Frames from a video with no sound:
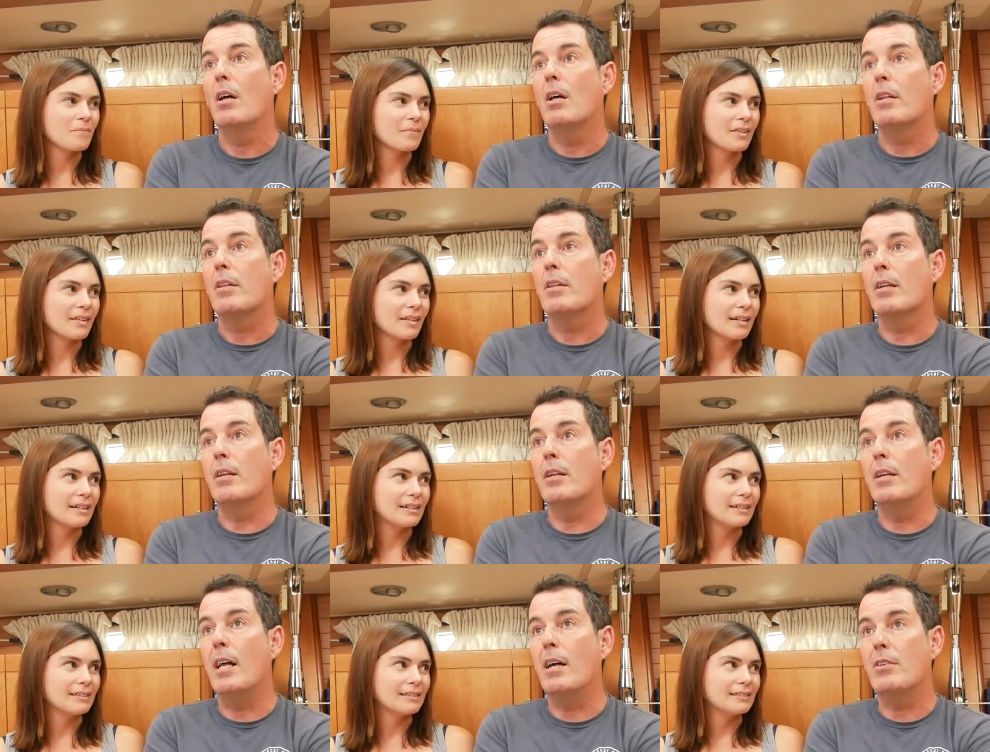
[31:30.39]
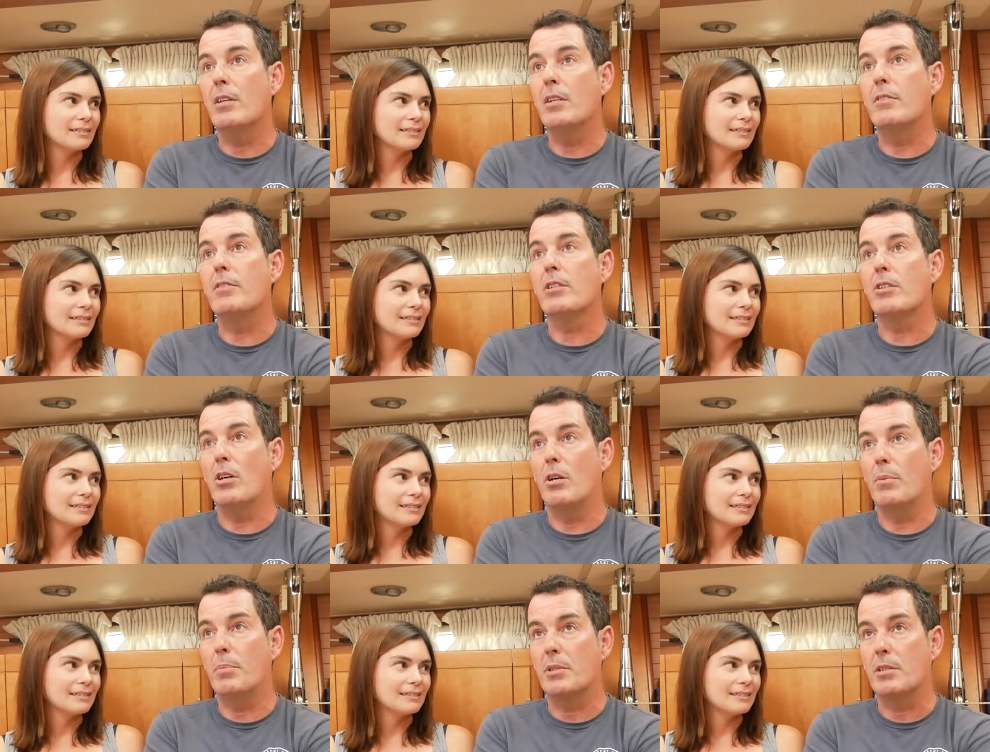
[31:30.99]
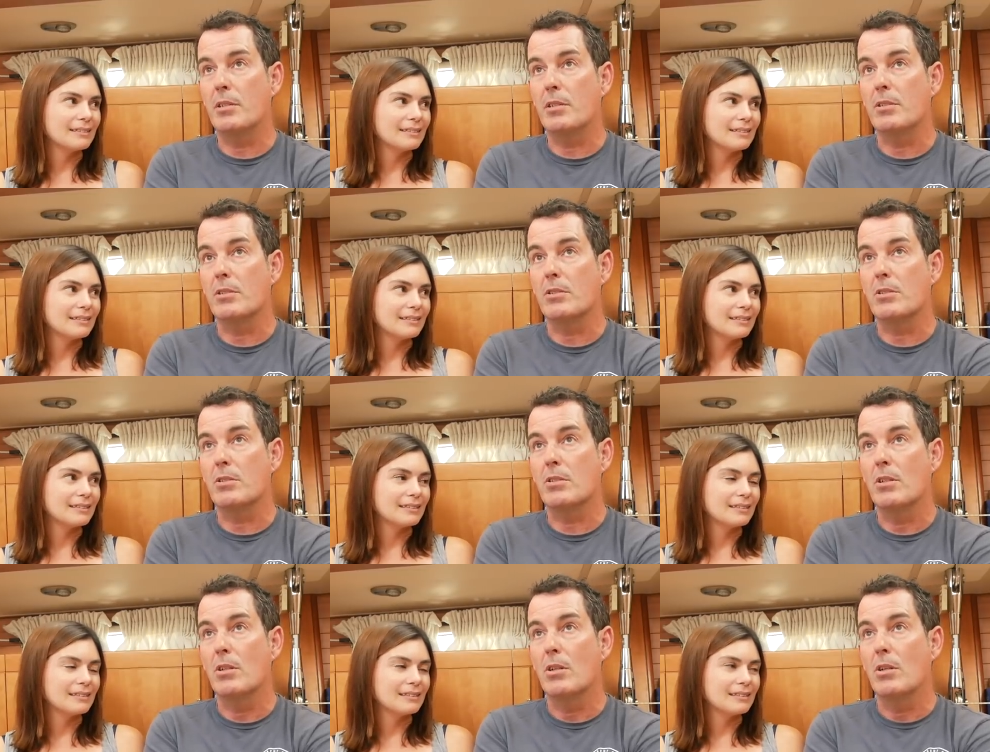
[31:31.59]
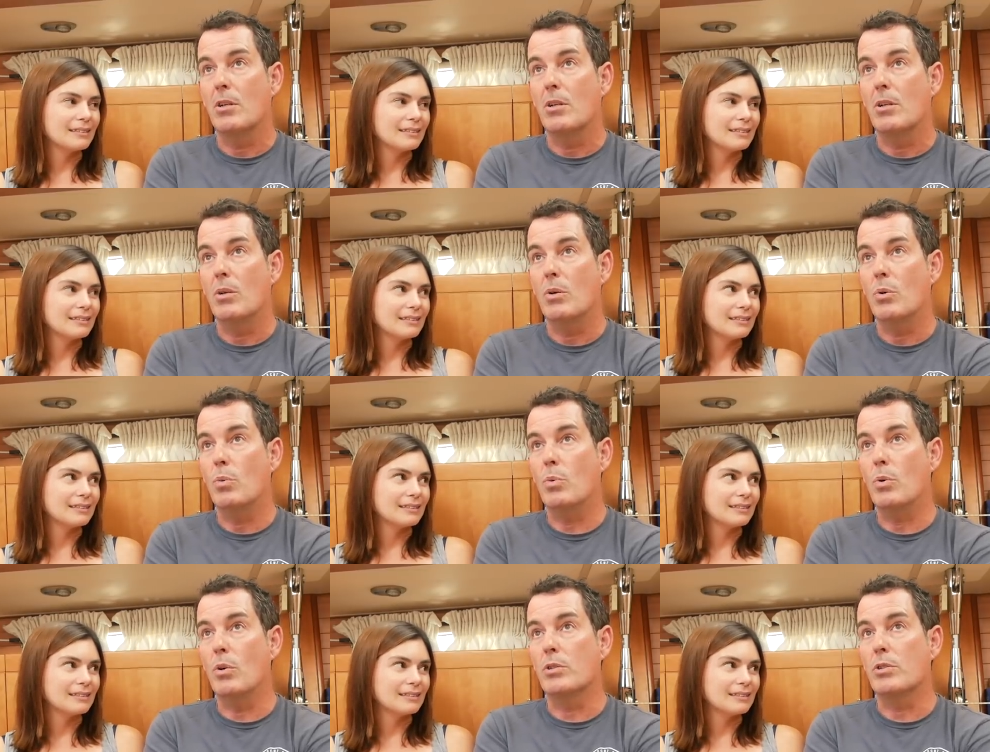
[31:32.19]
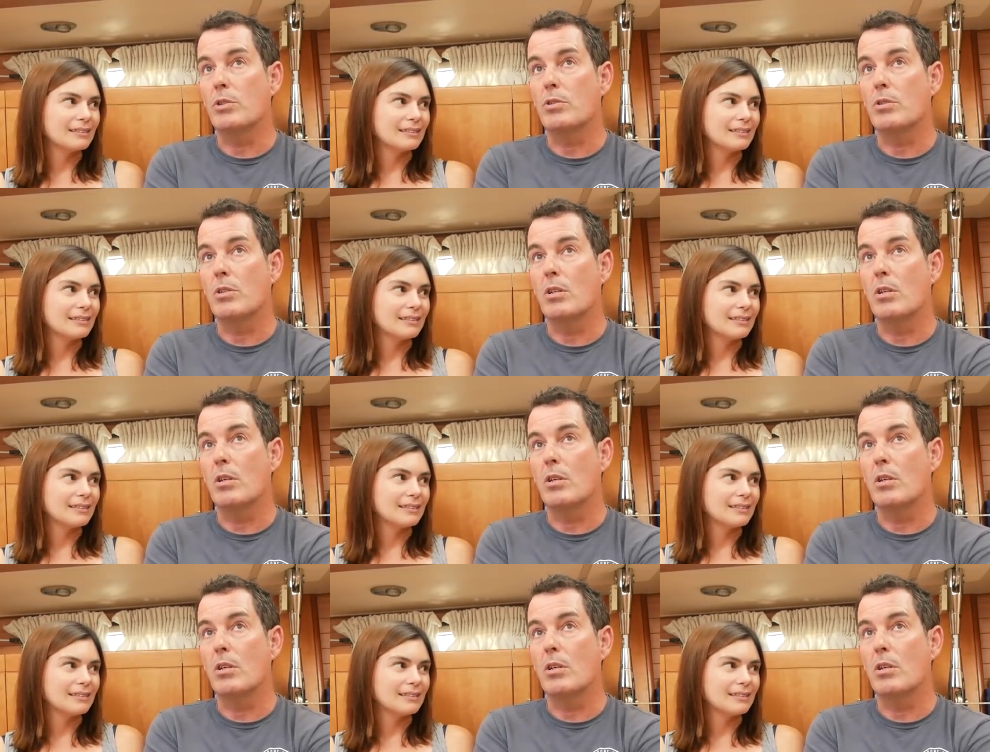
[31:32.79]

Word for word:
Speaker 1: the level of incompetence was